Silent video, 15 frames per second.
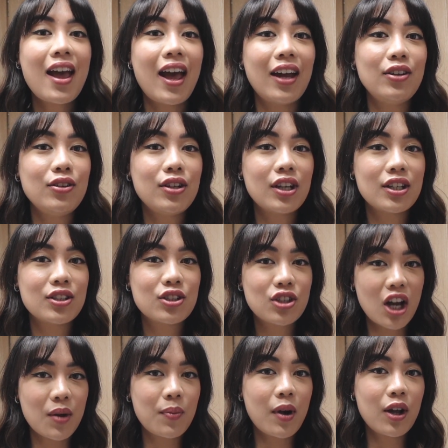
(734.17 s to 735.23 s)
and you can
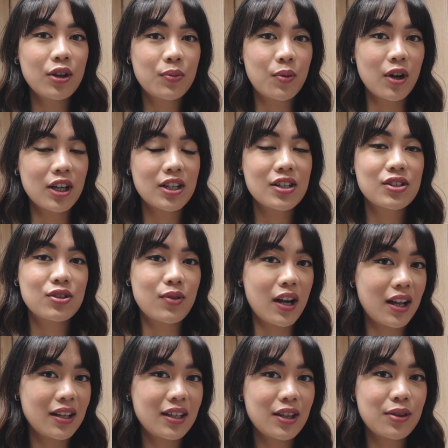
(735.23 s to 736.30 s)
shop all the products
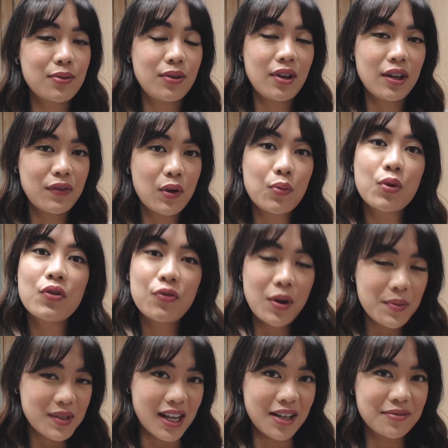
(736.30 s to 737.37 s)
directly through the Living Proof
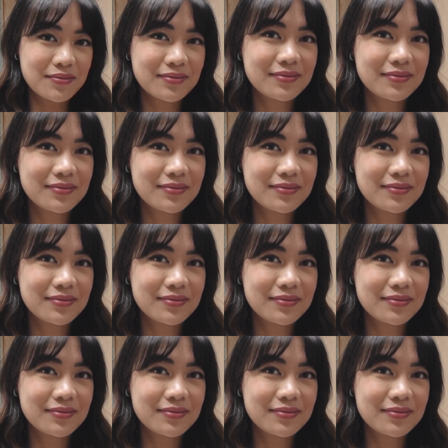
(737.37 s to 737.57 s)
website.